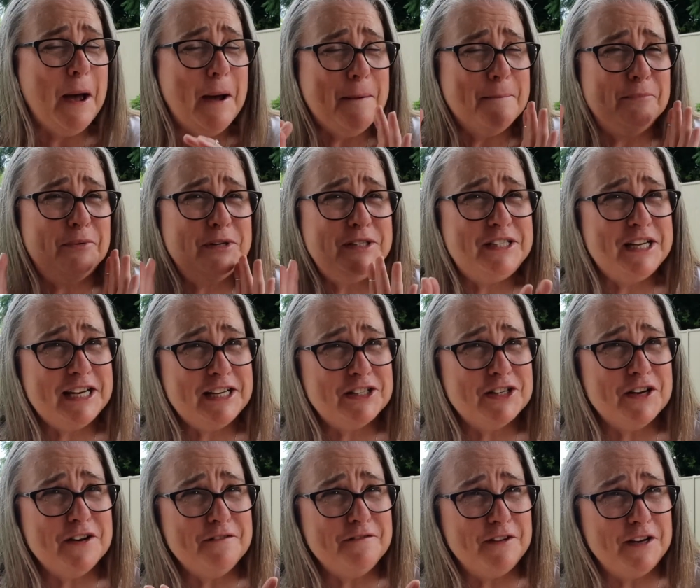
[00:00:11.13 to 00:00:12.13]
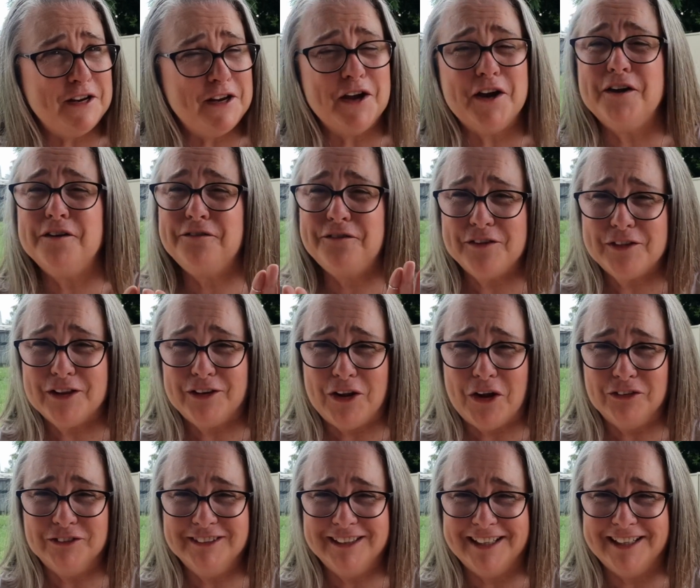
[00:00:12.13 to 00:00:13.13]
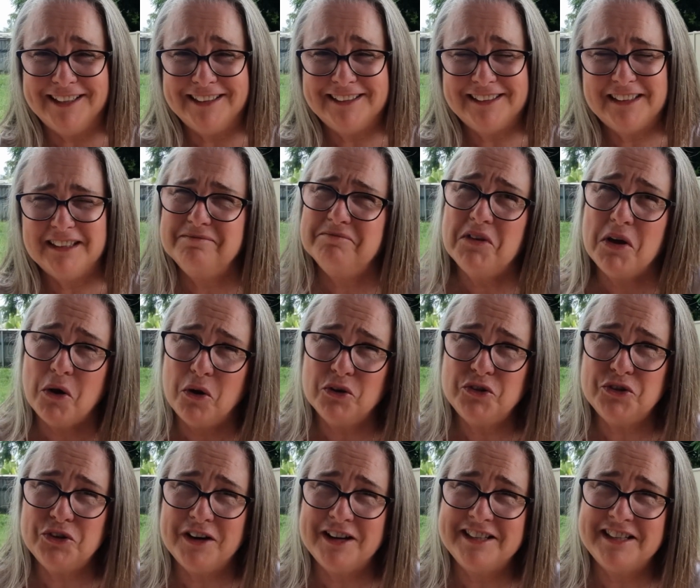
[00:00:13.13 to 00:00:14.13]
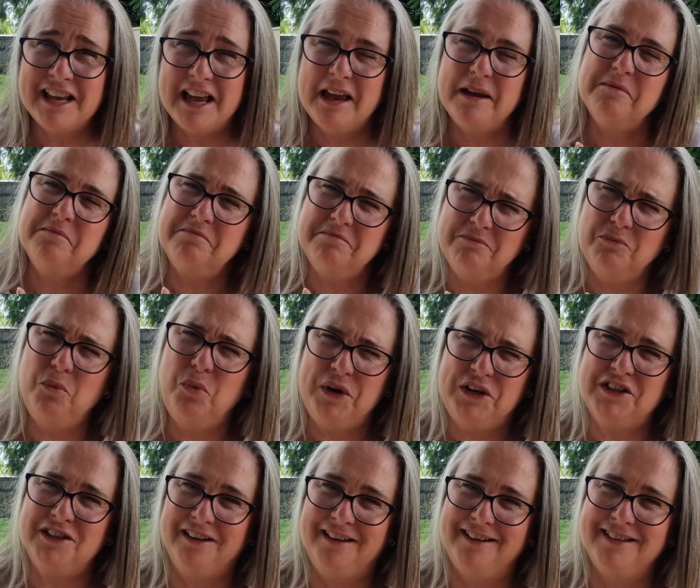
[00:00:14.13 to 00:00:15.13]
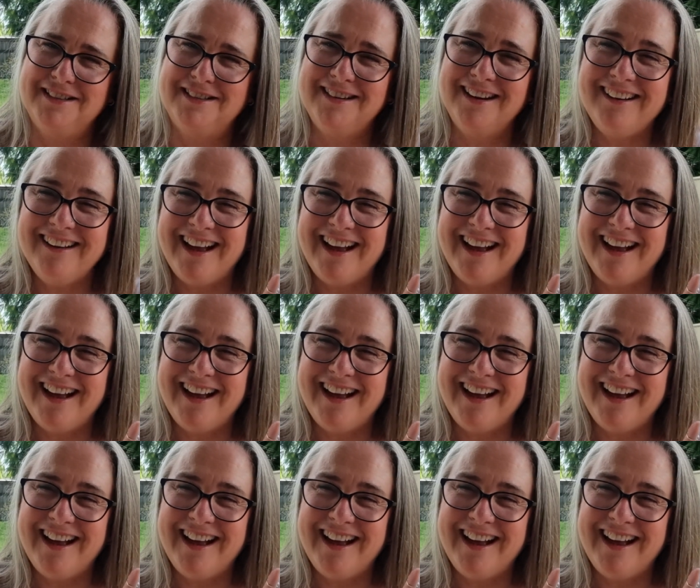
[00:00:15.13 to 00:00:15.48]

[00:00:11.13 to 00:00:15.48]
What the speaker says: prediction video for the long list, or should I say wish list.